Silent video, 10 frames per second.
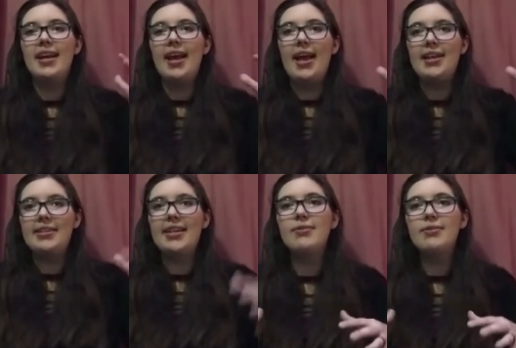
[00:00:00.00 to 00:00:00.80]
and
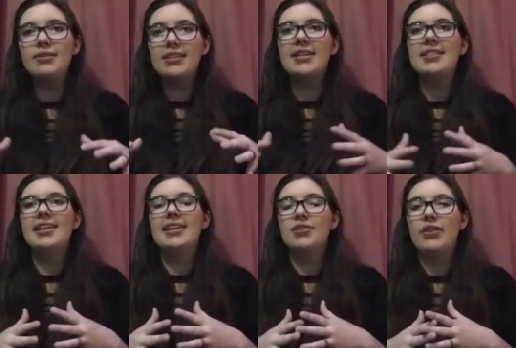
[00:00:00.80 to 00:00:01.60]

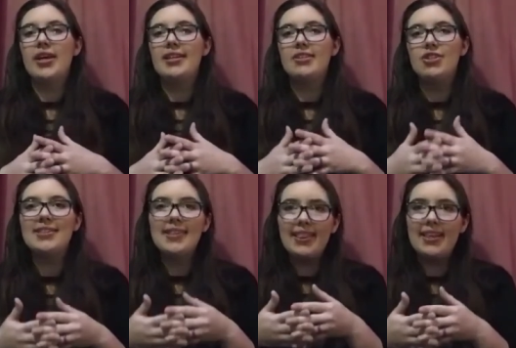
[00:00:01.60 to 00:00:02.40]
downsizing it so that it's
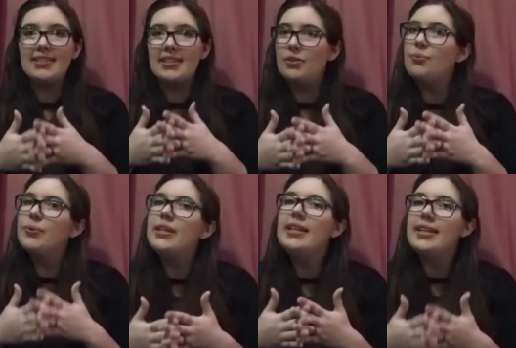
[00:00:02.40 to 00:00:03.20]
just the things that you
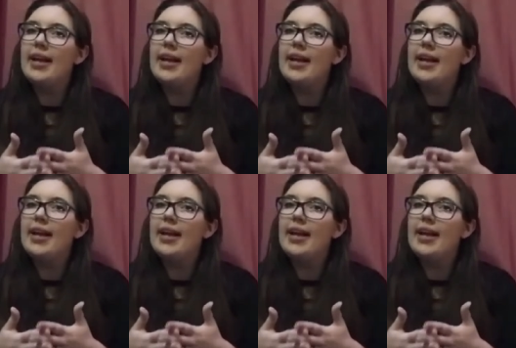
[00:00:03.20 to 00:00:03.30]
really